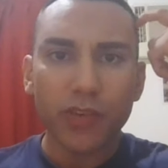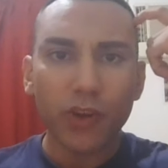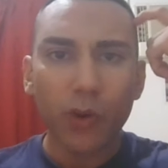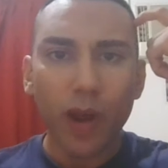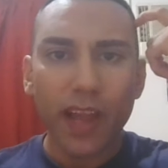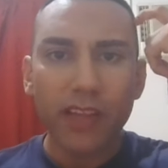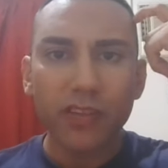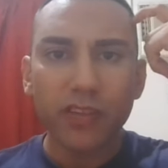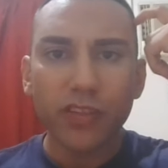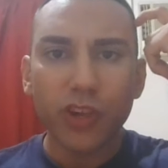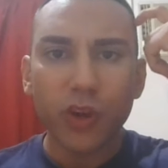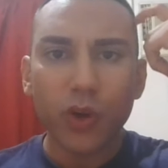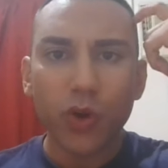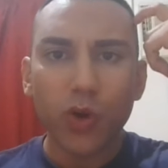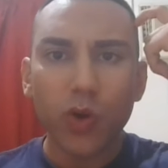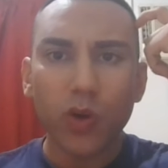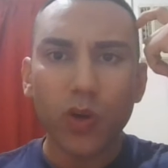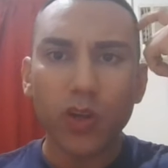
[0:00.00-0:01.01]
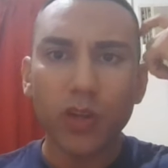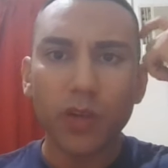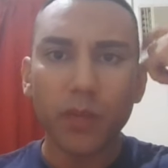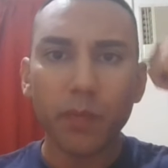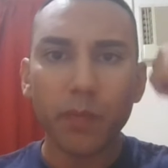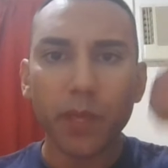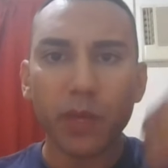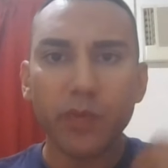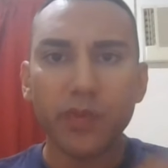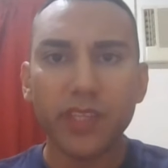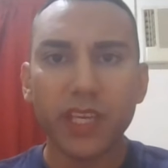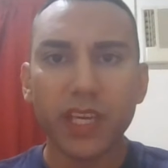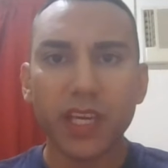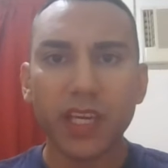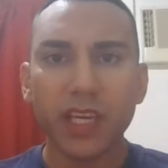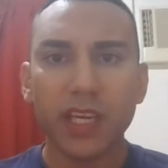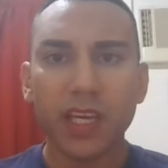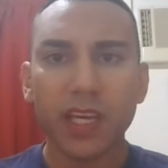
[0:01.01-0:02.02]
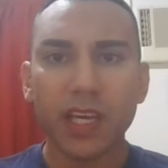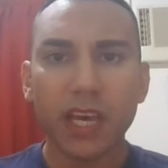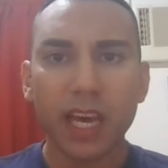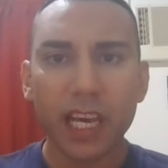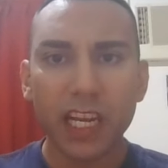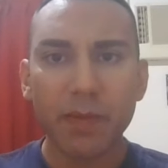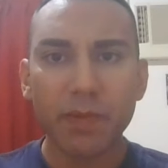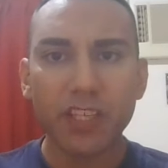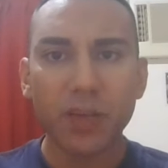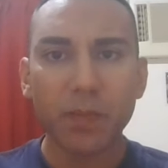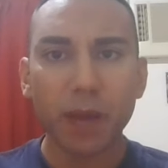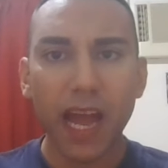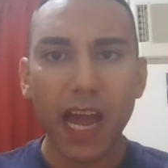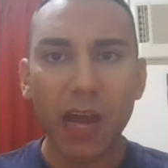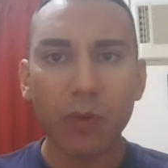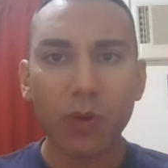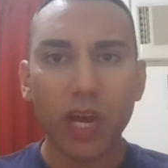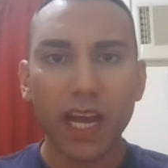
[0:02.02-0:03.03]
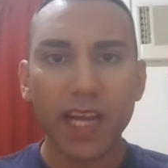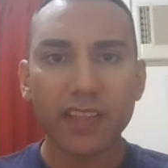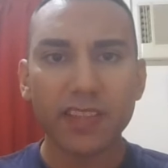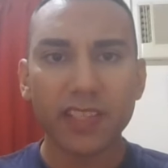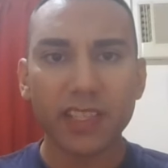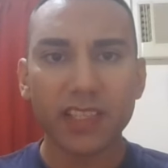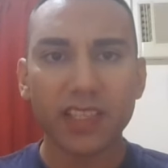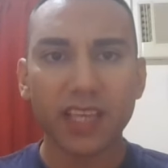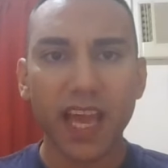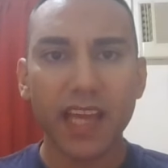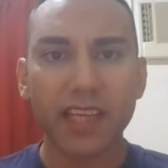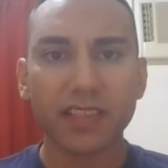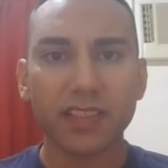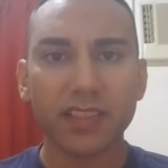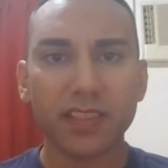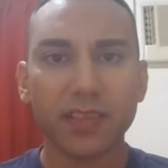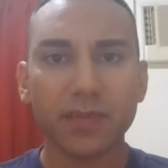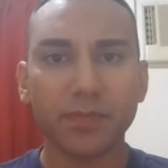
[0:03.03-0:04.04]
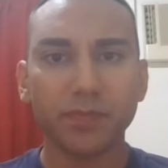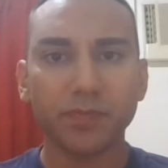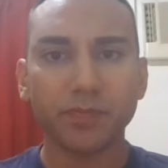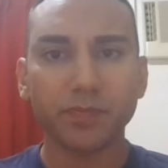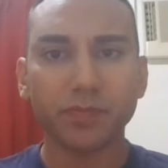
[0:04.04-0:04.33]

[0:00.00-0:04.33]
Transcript: of grandeur, beauty, unlimited power and success,